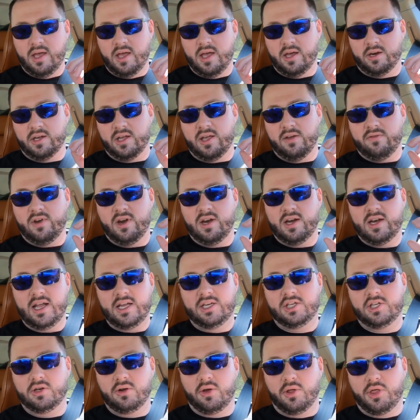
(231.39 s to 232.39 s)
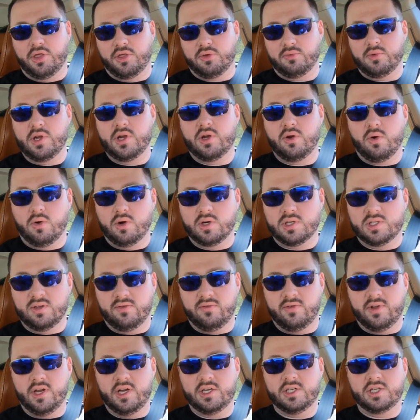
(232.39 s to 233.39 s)
it'll give an additional 3/4
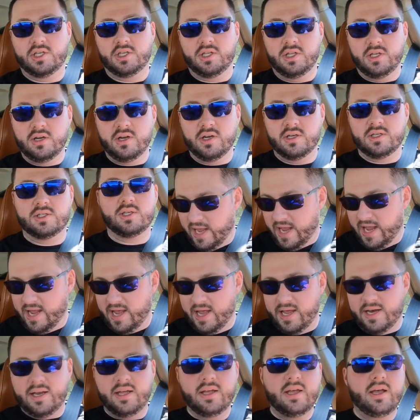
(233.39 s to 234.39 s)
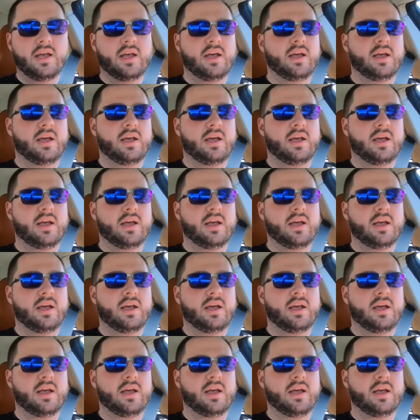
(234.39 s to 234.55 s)
of an inch clearance, and